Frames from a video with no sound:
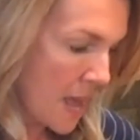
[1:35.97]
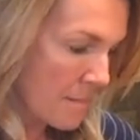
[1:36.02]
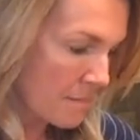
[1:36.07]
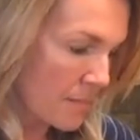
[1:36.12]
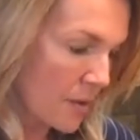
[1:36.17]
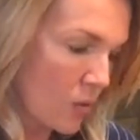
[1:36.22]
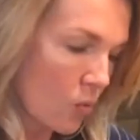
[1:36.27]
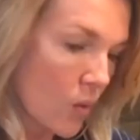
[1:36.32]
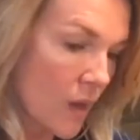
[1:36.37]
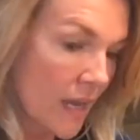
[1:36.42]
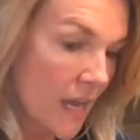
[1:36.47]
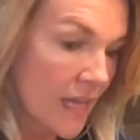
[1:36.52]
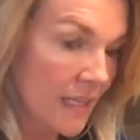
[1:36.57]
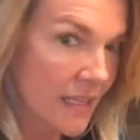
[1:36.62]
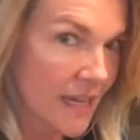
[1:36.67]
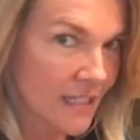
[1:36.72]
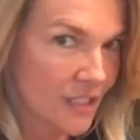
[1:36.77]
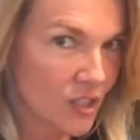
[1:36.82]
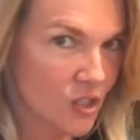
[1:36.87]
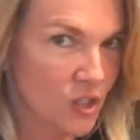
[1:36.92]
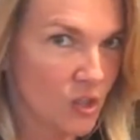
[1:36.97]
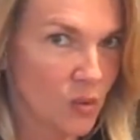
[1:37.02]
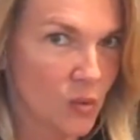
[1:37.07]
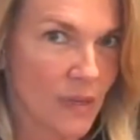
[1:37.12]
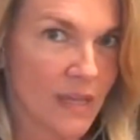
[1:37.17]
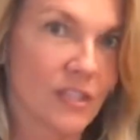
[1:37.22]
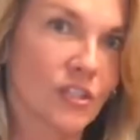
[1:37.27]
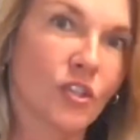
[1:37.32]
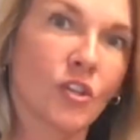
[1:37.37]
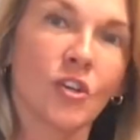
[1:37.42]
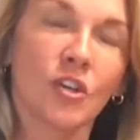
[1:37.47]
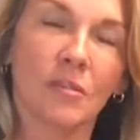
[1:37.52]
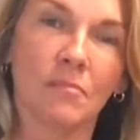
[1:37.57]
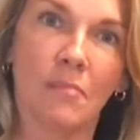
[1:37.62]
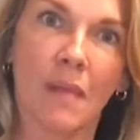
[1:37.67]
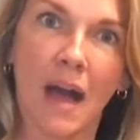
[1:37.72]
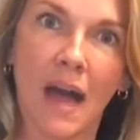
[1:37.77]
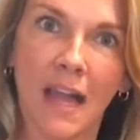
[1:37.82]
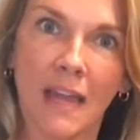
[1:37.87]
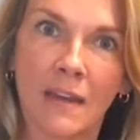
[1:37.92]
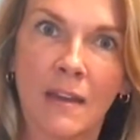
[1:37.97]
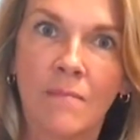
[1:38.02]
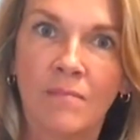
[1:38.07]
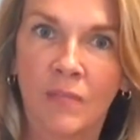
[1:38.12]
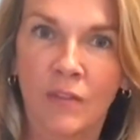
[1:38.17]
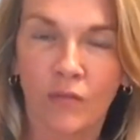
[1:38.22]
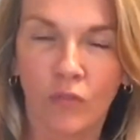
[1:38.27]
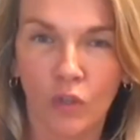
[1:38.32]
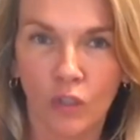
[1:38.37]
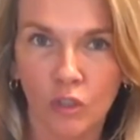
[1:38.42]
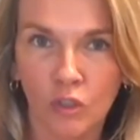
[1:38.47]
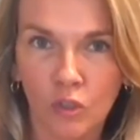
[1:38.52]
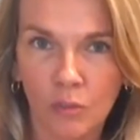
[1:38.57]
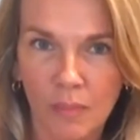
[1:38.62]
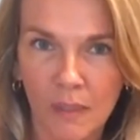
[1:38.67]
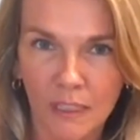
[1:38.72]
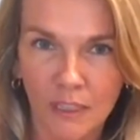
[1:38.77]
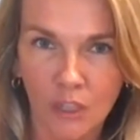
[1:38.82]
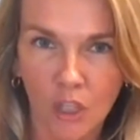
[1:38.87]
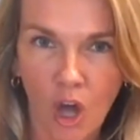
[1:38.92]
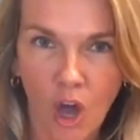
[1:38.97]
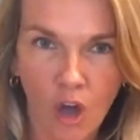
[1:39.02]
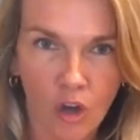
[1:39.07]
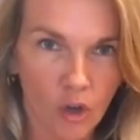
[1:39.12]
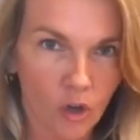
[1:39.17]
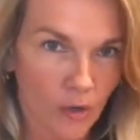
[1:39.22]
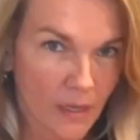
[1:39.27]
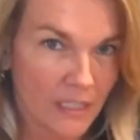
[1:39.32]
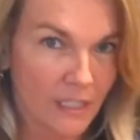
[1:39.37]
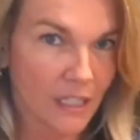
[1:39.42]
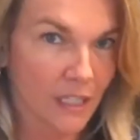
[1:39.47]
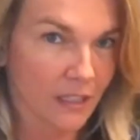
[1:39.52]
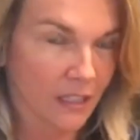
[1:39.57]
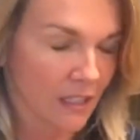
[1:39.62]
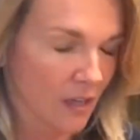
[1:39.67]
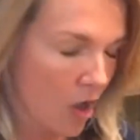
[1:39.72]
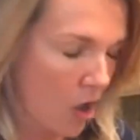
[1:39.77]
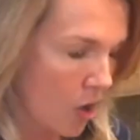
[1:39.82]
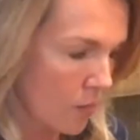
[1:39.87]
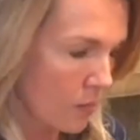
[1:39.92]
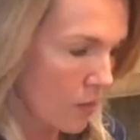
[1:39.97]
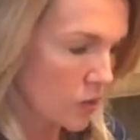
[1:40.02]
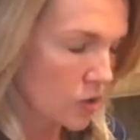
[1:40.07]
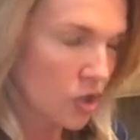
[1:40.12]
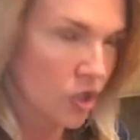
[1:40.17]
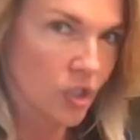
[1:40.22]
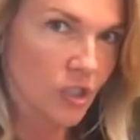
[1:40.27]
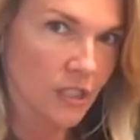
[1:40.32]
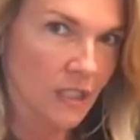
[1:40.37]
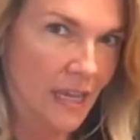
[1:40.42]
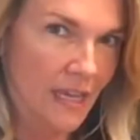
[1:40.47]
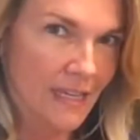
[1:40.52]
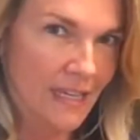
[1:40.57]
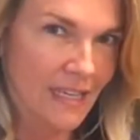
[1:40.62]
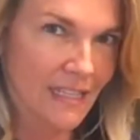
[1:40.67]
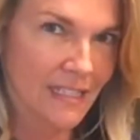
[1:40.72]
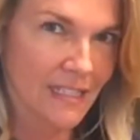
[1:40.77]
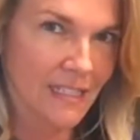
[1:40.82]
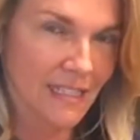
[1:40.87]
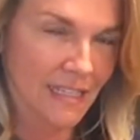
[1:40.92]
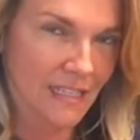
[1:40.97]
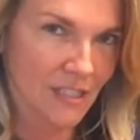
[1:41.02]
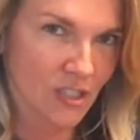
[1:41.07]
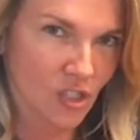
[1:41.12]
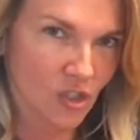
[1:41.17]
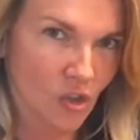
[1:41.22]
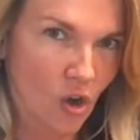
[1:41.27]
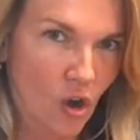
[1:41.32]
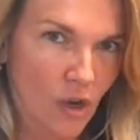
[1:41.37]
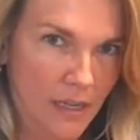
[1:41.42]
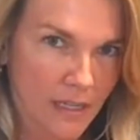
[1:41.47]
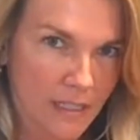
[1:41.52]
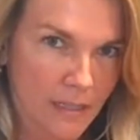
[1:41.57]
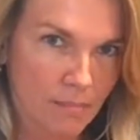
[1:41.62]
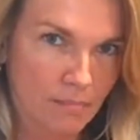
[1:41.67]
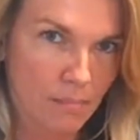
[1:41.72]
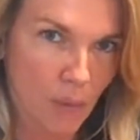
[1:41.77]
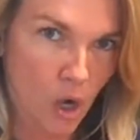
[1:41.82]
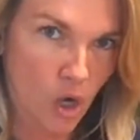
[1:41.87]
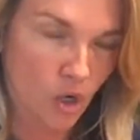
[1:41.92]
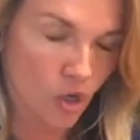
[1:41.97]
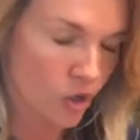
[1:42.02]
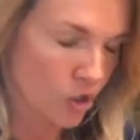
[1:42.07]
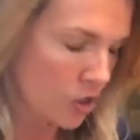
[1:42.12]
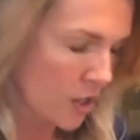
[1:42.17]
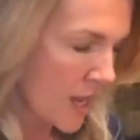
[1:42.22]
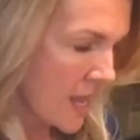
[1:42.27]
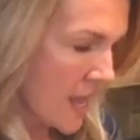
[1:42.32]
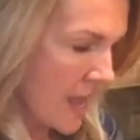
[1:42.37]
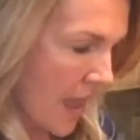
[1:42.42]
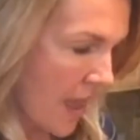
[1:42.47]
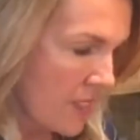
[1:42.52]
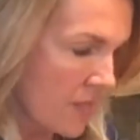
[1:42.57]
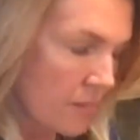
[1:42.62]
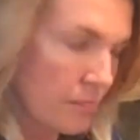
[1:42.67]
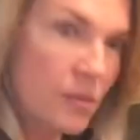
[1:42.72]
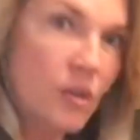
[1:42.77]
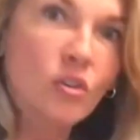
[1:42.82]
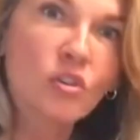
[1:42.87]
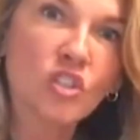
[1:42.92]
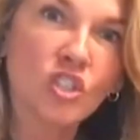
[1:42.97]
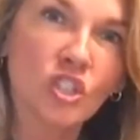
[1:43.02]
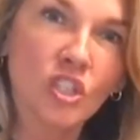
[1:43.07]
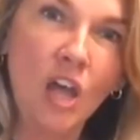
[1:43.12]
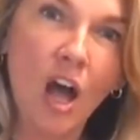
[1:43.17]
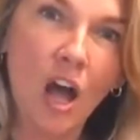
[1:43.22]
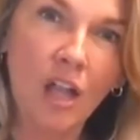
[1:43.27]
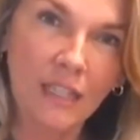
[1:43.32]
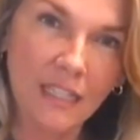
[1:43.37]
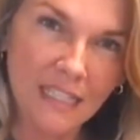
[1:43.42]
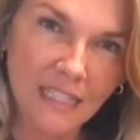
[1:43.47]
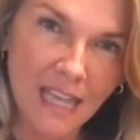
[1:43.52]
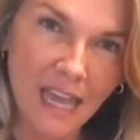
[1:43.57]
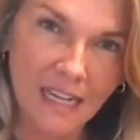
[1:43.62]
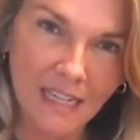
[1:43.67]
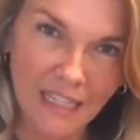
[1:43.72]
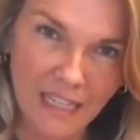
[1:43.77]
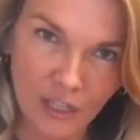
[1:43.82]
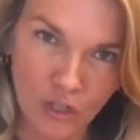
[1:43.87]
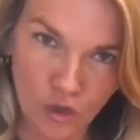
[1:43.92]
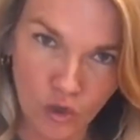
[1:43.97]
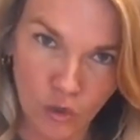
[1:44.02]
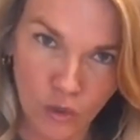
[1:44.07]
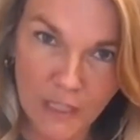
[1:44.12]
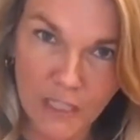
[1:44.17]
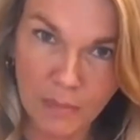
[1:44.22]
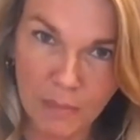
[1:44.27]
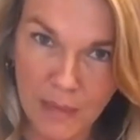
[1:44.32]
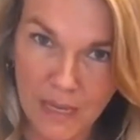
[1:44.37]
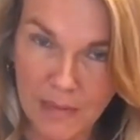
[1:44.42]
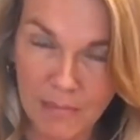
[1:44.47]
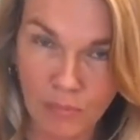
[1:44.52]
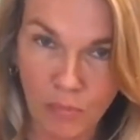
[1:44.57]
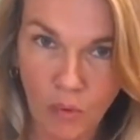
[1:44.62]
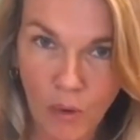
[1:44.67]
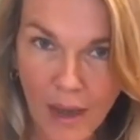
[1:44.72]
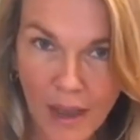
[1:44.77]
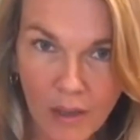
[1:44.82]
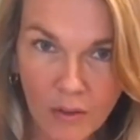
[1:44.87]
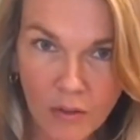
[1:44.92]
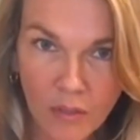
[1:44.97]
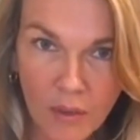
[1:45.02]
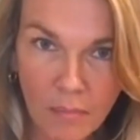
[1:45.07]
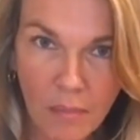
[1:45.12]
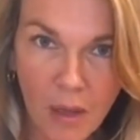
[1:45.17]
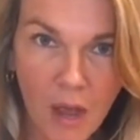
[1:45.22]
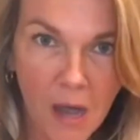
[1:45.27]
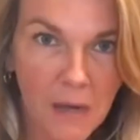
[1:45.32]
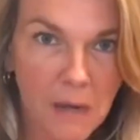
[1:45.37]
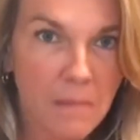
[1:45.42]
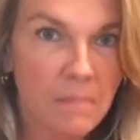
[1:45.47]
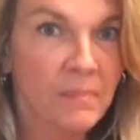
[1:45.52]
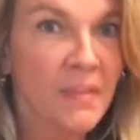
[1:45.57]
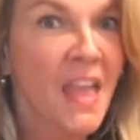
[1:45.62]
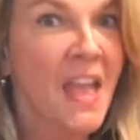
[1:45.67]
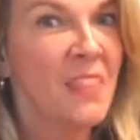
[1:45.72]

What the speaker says: But what I like to do is cook mine for a little bit longer until it almost looks like it's starting to burn and the milk solids kind of get crispy and brown on the bottom.